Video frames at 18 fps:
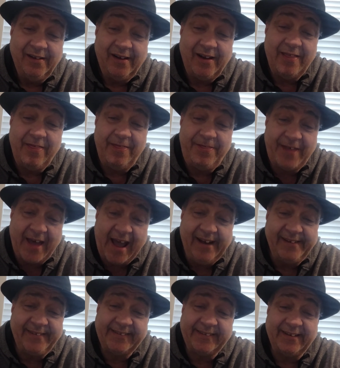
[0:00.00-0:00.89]

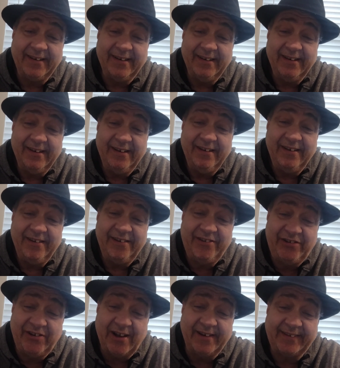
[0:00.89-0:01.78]
That's
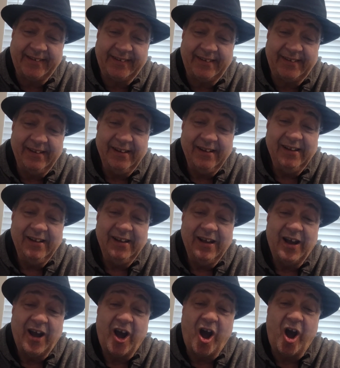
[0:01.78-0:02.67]
just
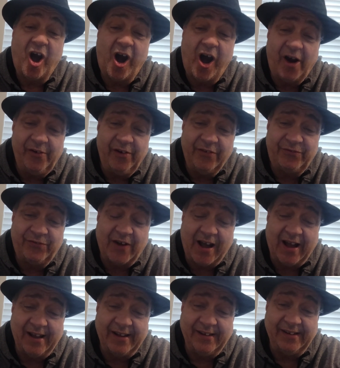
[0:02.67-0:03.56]

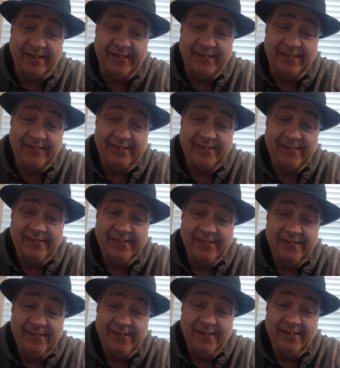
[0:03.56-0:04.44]
horrifying.
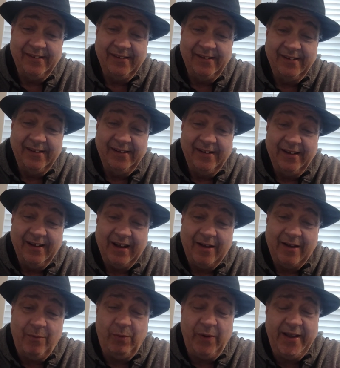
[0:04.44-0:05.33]

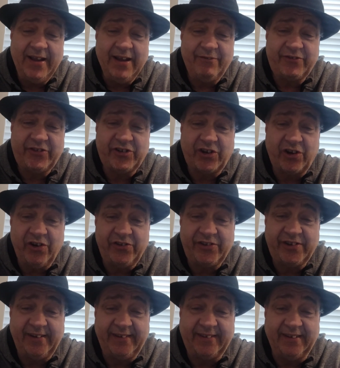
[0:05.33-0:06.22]
We have
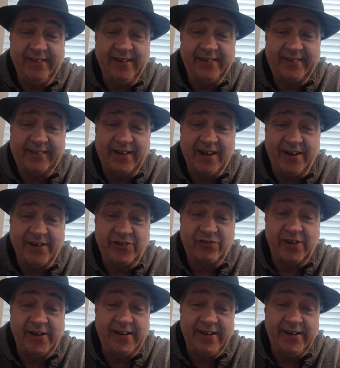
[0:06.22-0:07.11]
churches in this
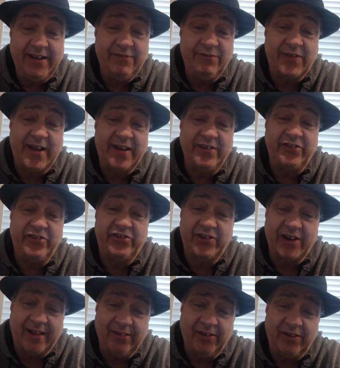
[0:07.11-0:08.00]
country,
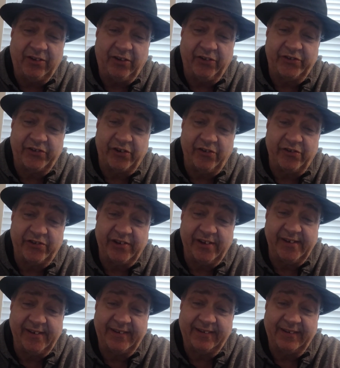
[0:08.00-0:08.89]
evangelical
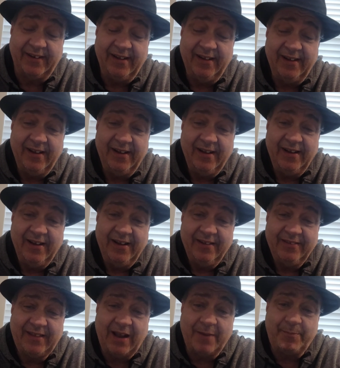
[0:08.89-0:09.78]
churches,
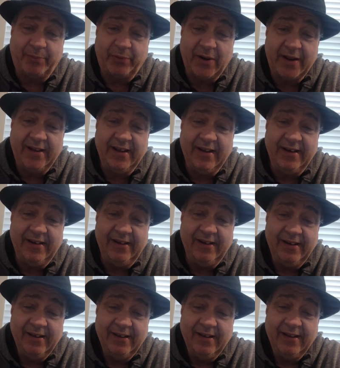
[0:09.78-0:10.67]
that bring
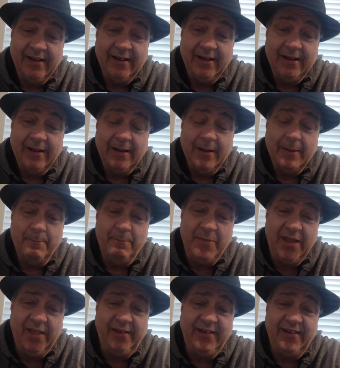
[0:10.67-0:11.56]
in
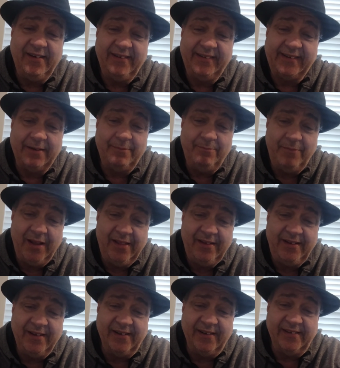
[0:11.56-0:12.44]
millions and
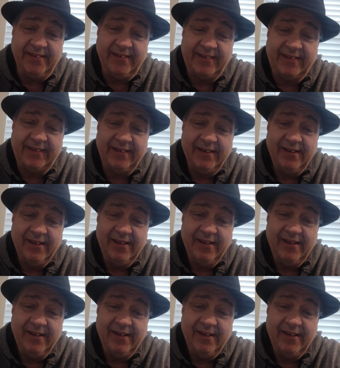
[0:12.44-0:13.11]
millions.